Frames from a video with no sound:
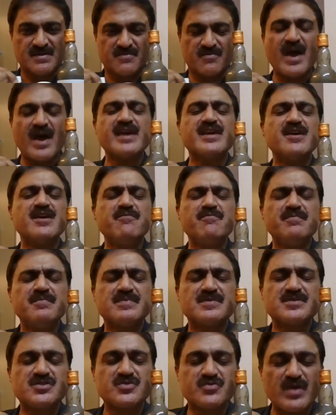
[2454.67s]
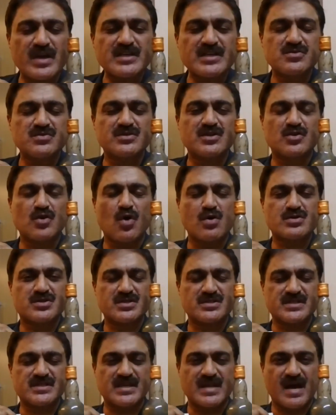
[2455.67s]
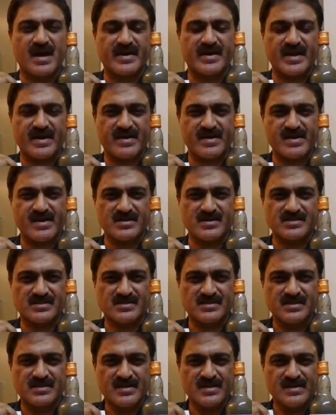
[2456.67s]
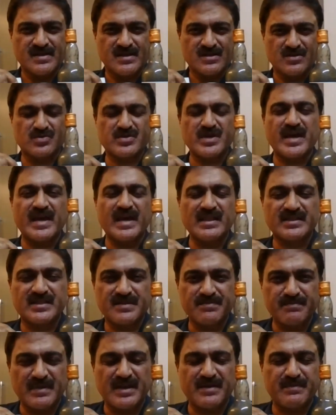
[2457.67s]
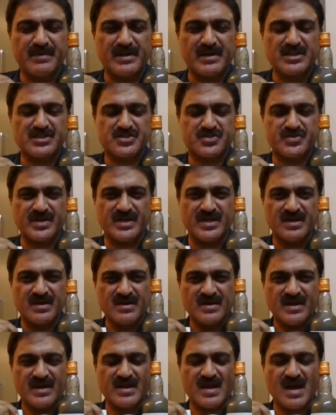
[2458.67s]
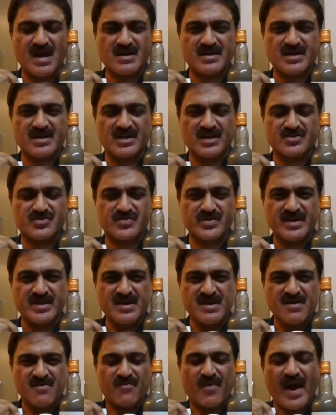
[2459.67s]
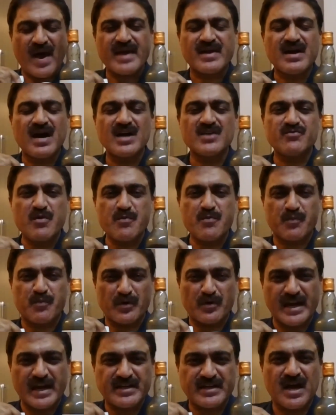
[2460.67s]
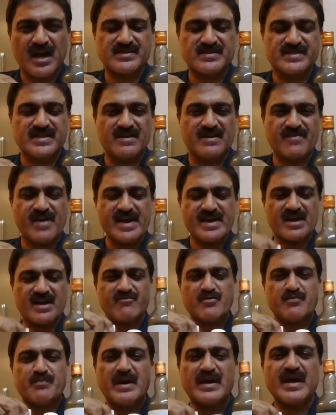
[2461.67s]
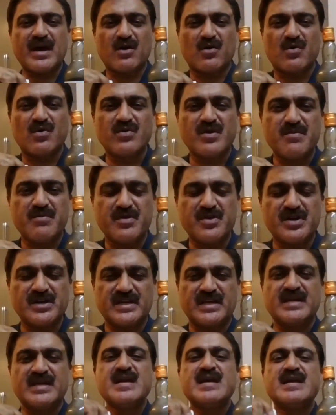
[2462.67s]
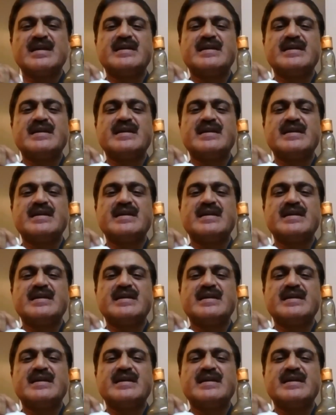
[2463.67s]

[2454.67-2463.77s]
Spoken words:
Why give stress to the doctors in our areas, to the health ministry in our country? Why can't we protect ourselves? Why can't we build our own immunity?